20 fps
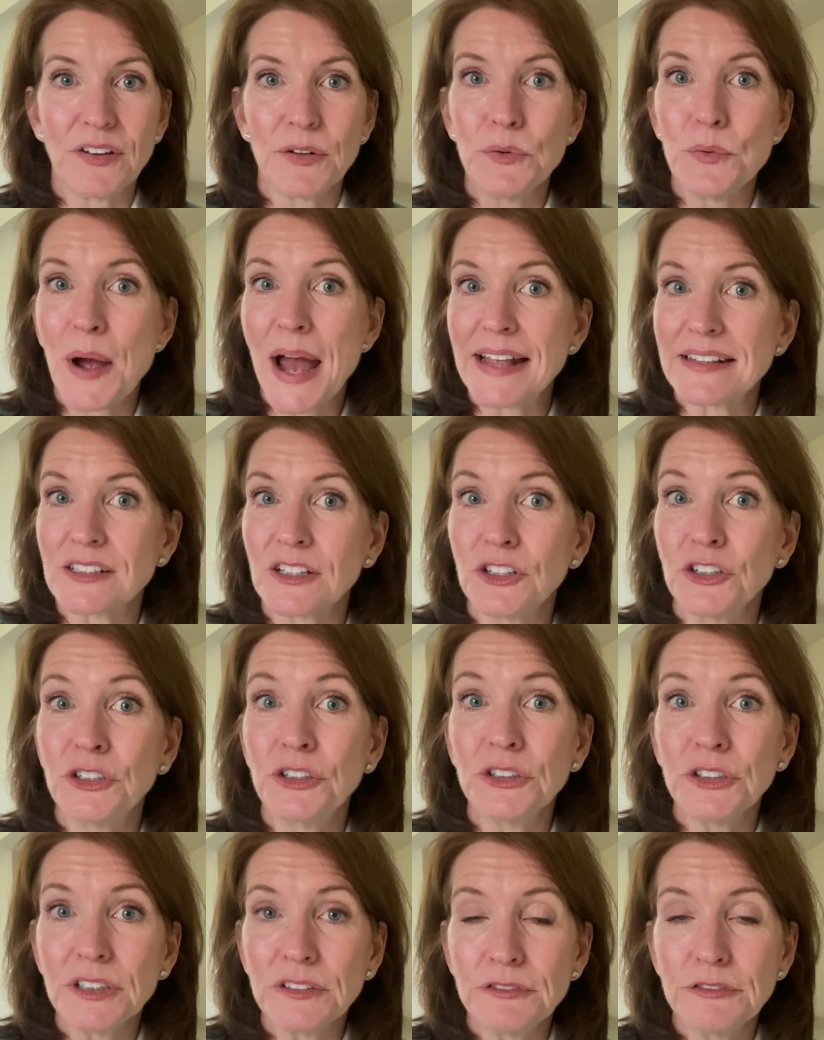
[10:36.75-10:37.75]
who has a
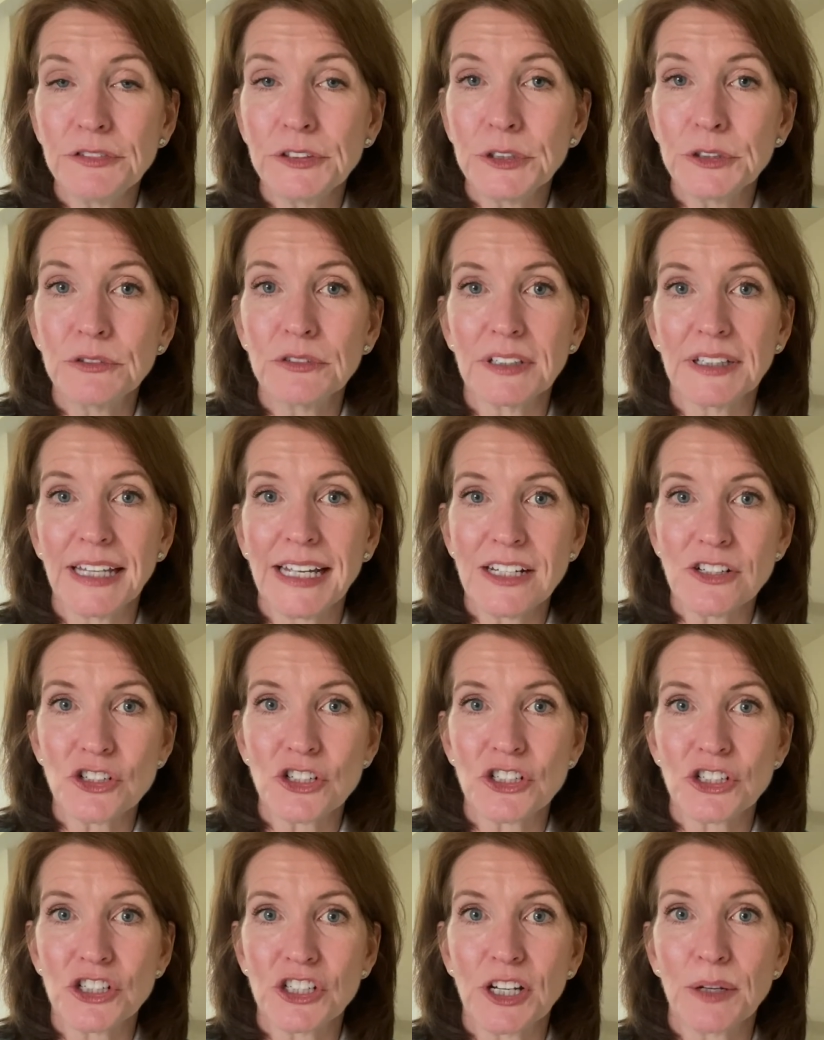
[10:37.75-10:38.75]
good food
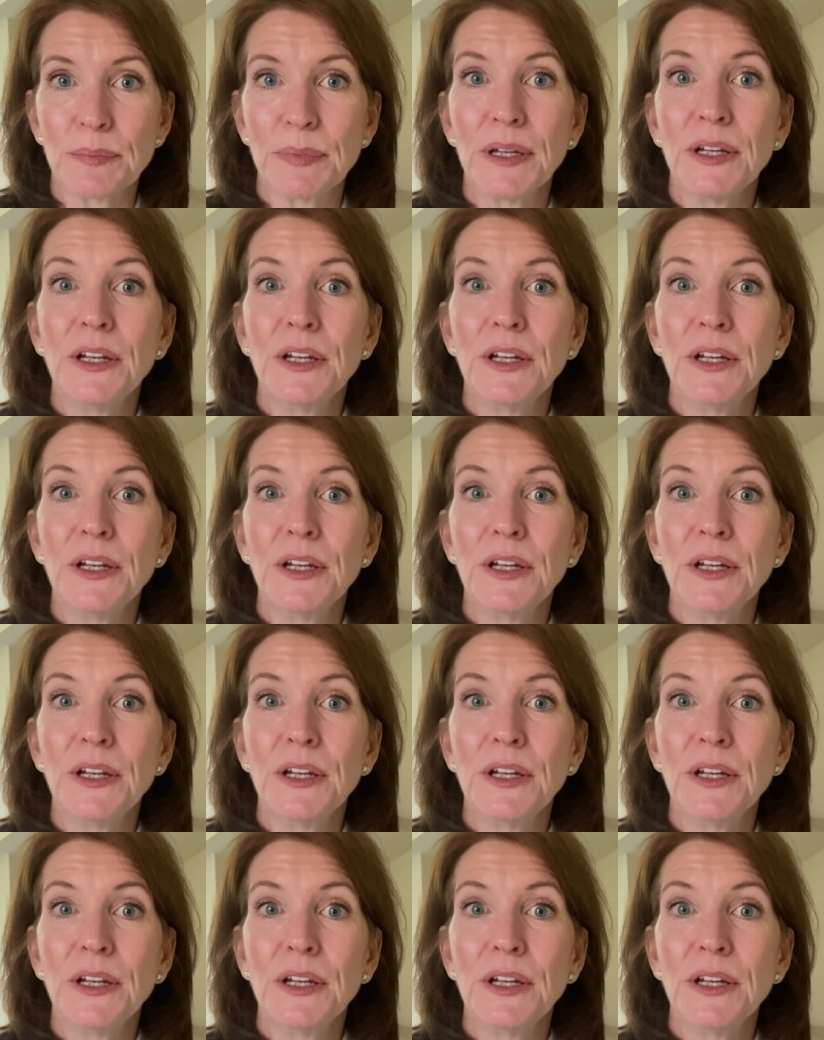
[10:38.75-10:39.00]
relationship,